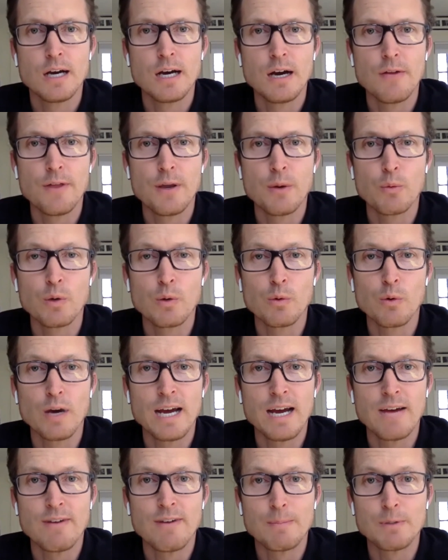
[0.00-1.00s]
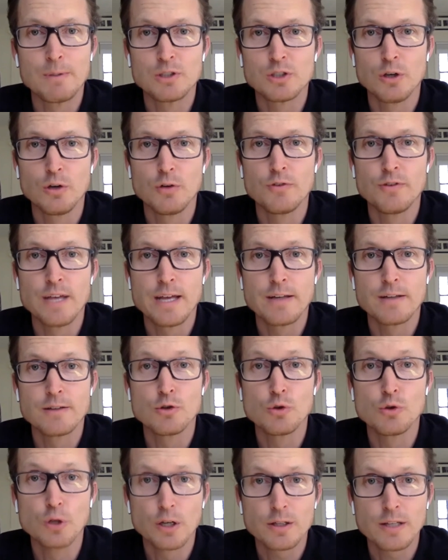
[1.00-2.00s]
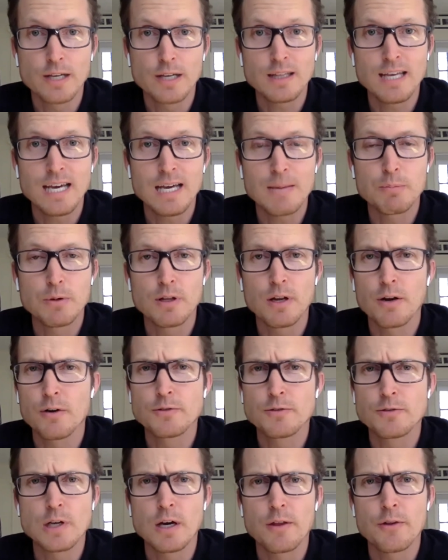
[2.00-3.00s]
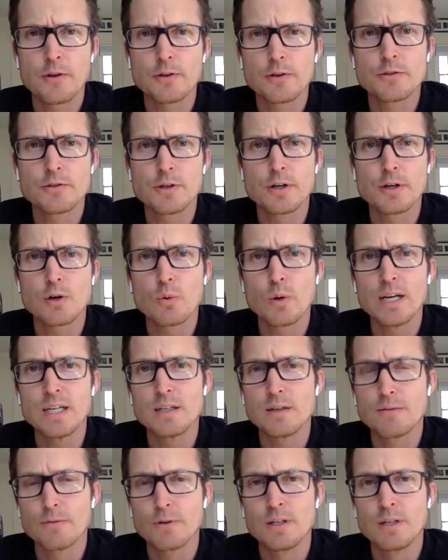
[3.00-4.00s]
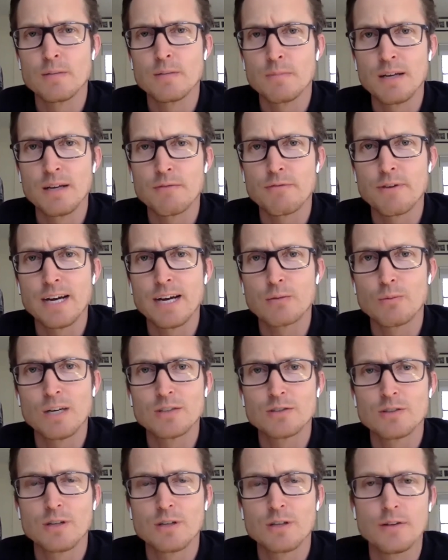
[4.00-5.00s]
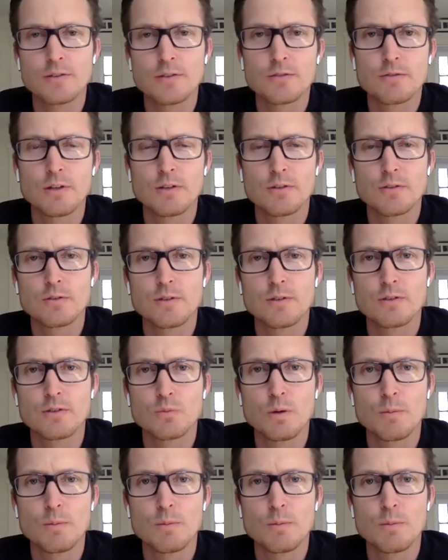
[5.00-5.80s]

Uh, that we will have episodes that do look like that, but others others that are quite different may in fact rest on this this, this